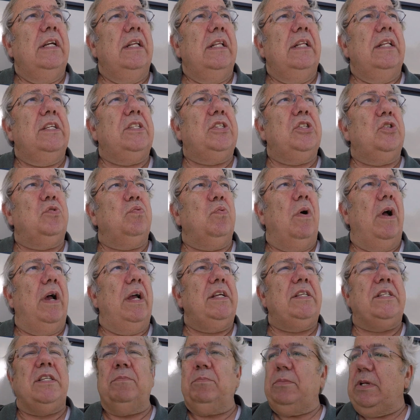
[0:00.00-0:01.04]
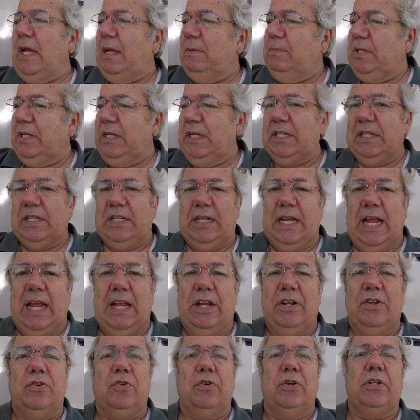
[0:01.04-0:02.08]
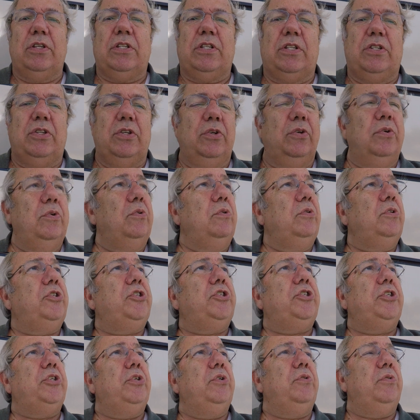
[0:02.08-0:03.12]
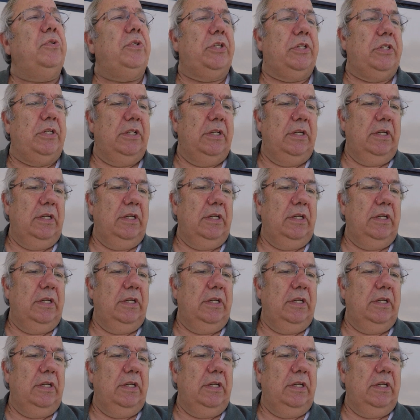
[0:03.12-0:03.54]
This is why sometimes it is dangerous to shoot